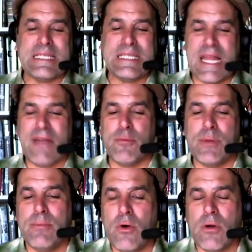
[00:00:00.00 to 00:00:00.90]
has never
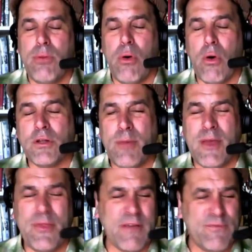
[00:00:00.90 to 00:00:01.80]
been more important. You
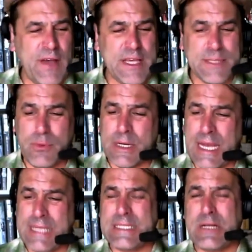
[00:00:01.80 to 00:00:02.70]
may think Facebook,
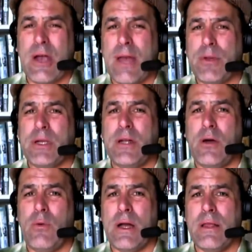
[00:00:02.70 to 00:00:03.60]
Instagram, but you
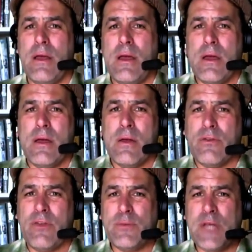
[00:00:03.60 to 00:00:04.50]
know what?
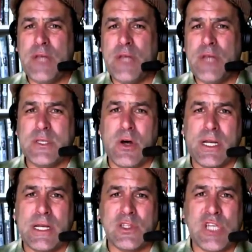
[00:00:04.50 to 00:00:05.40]
Sometimes the
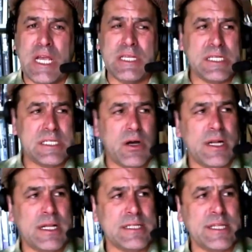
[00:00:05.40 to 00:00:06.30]
audience changes, the
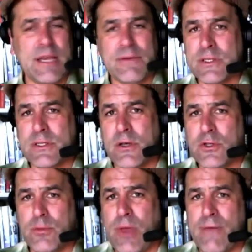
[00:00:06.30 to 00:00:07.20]
audience leaves a
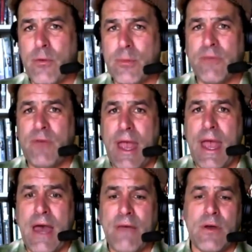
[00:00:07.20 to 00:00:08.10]
social platform, but if you
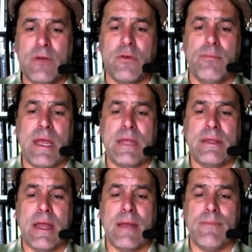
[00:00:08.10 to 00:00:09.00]
have a
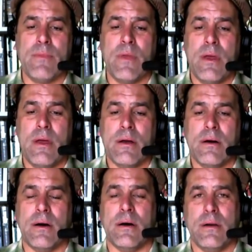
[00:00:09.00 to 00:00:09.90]
domain name,
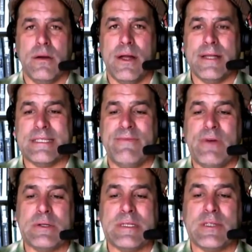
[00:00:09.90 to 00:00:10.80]
oh, it's the
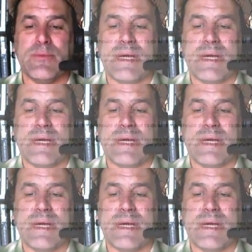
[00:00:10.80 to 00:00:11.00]
first, it's the